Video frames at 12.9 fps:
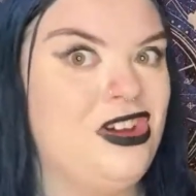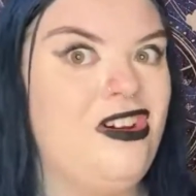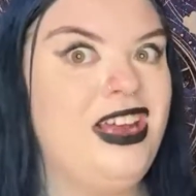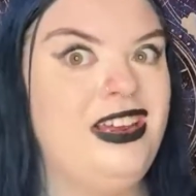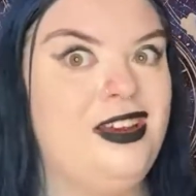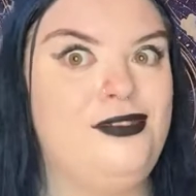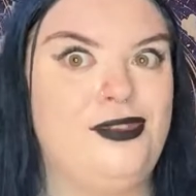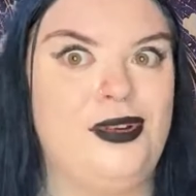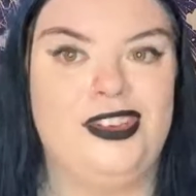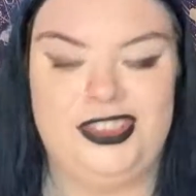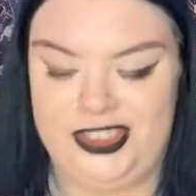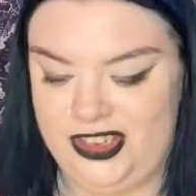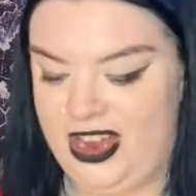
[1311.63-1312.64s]
I love Gua
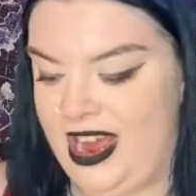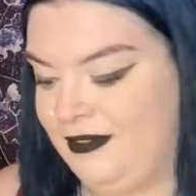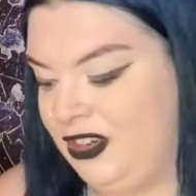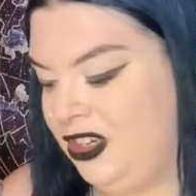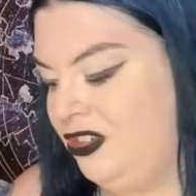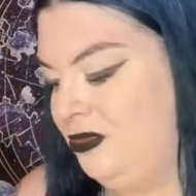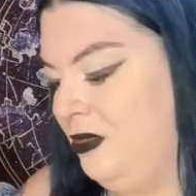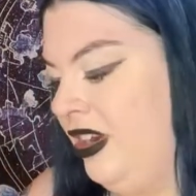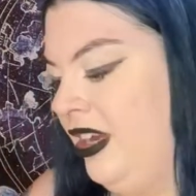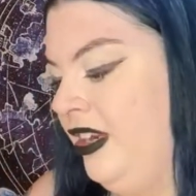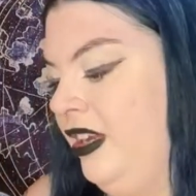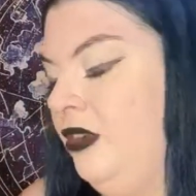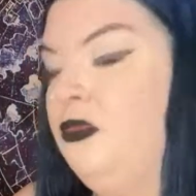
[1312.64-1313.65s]
Sha's. I haven't used
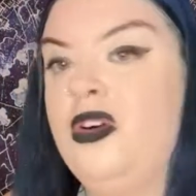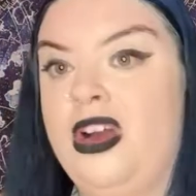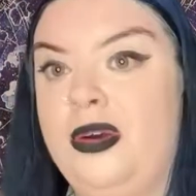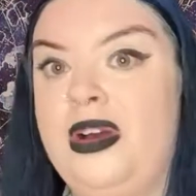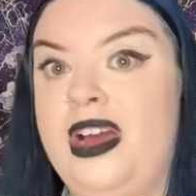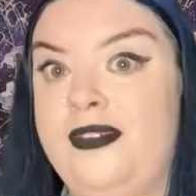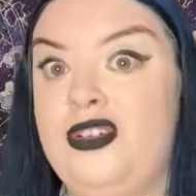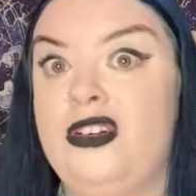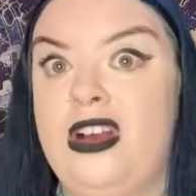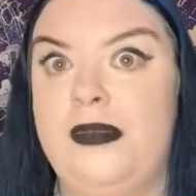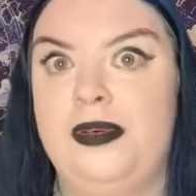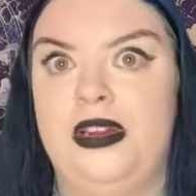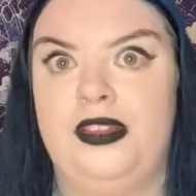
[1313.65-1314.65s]
mine in a while. I have got a
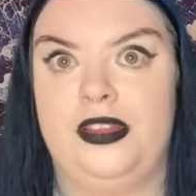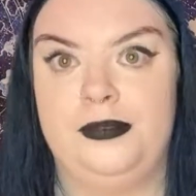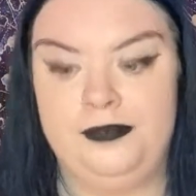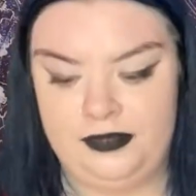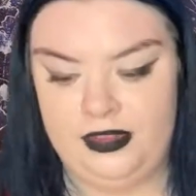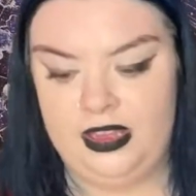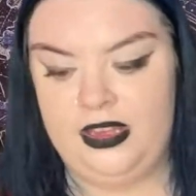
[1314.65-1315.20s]
couple of them.